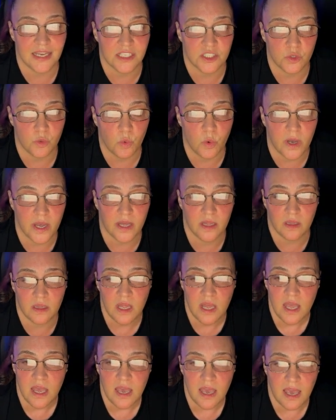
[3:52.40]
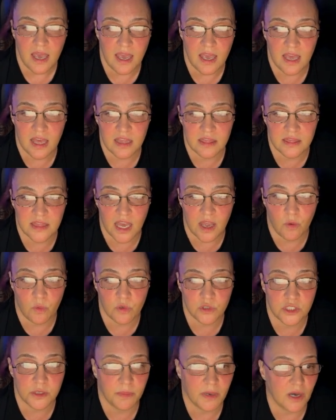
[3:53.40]
as well. And that
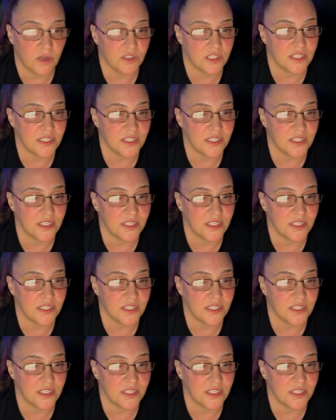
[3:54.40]
was about